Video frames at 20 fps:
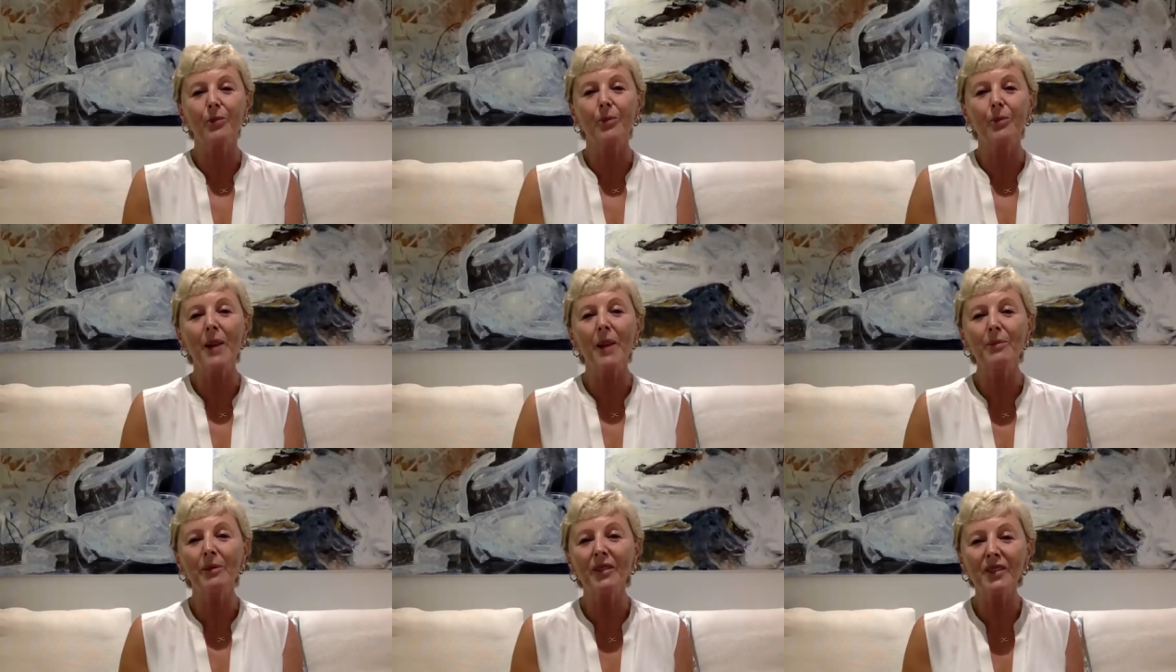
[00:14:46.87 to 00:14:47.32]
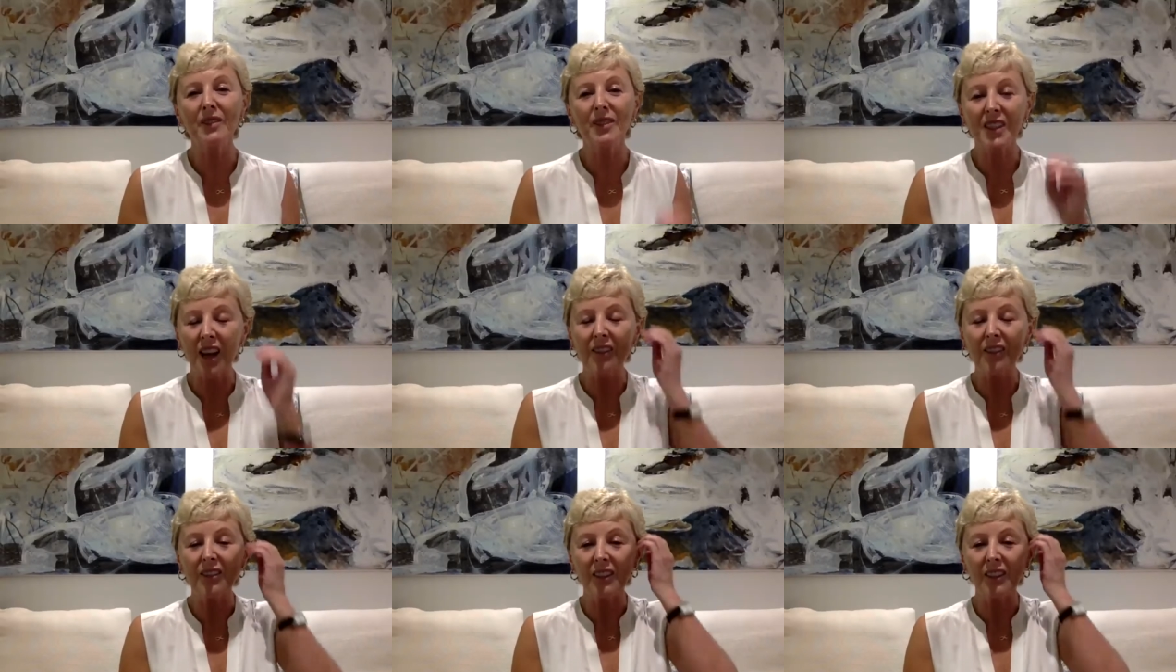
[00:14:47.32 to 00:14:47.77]
People
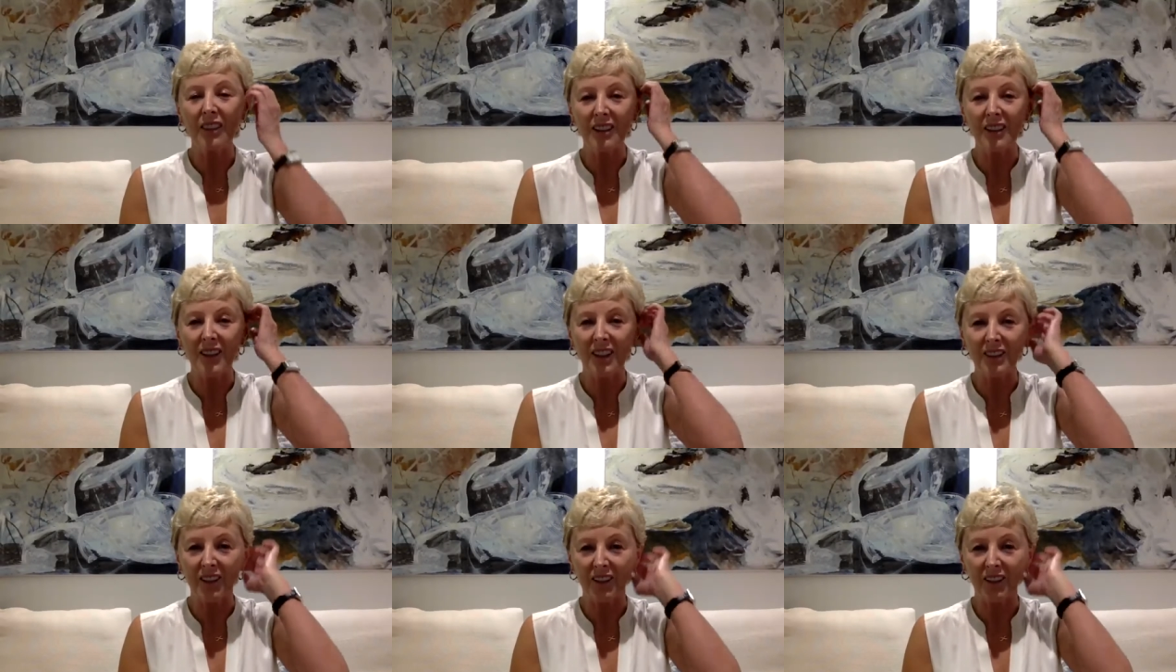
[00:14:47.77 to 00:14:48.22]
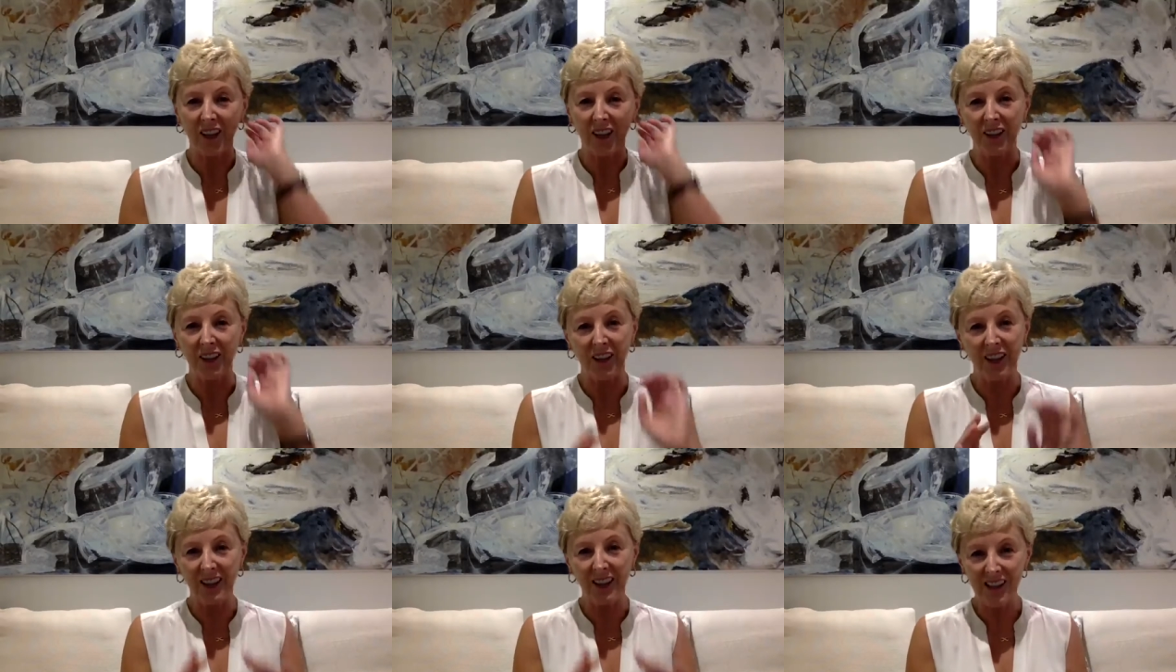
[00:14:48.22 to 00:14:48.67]
definitely think that
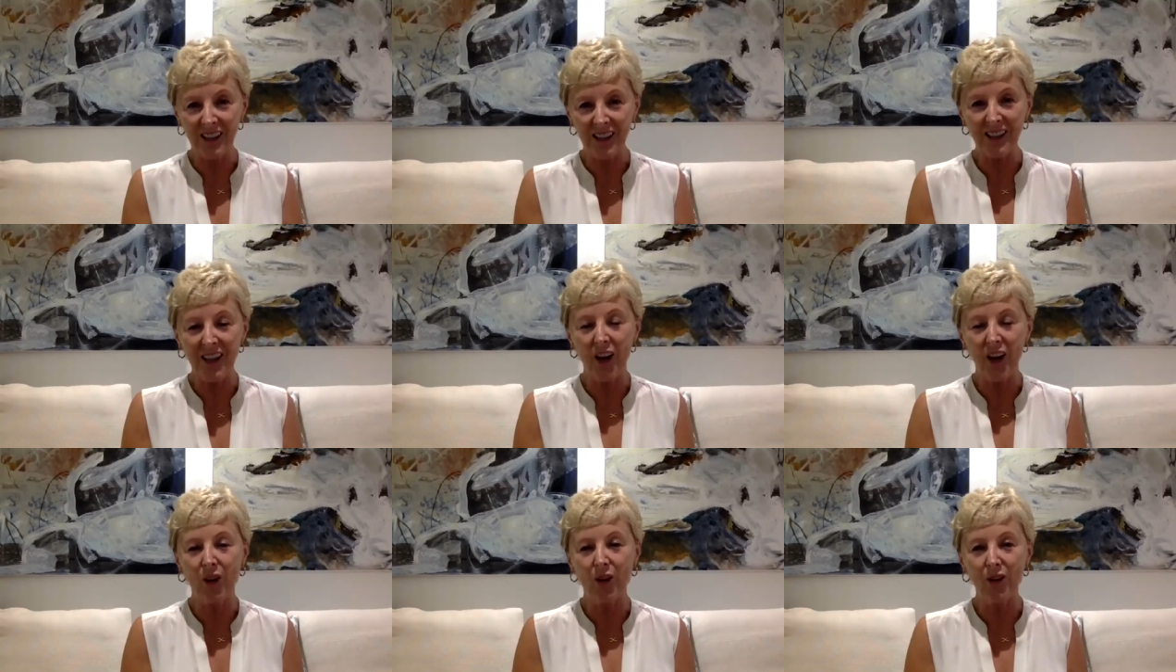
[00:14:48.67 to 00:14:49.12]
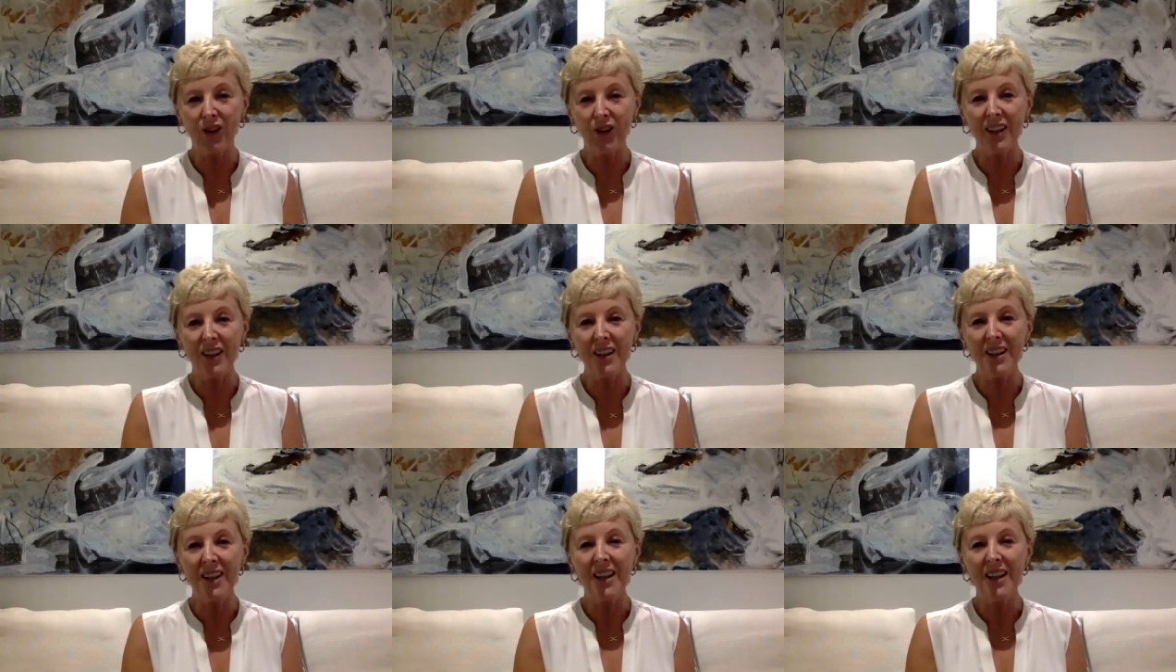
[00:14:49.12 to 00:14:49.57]
they're eating
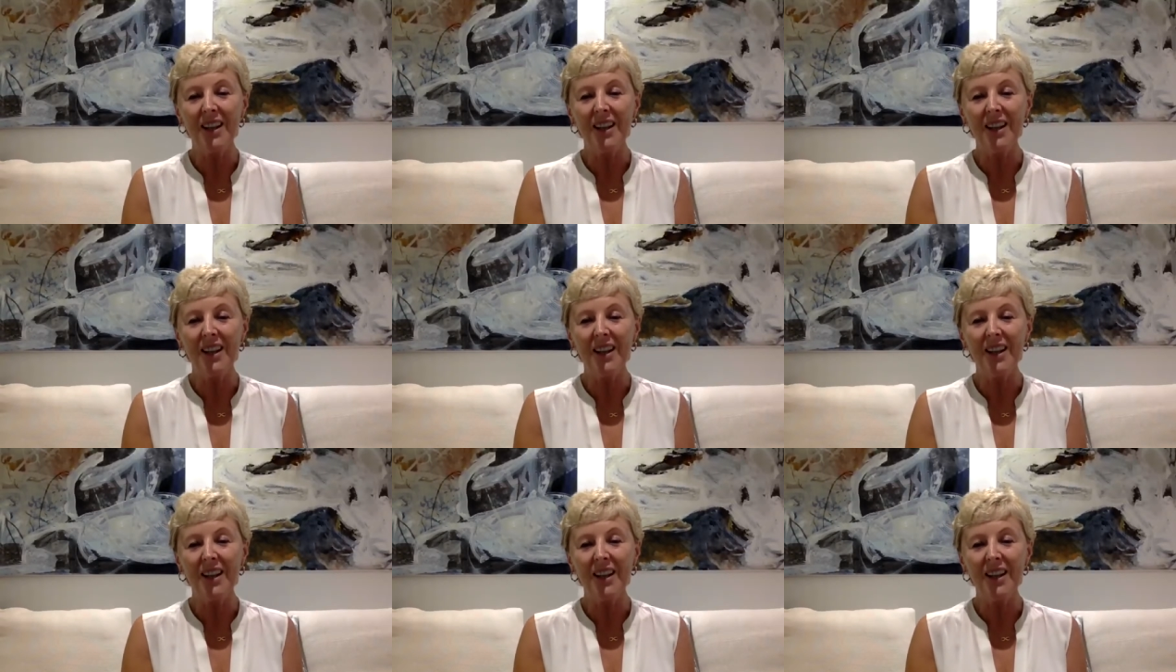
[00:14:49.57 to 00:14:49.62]
healthy.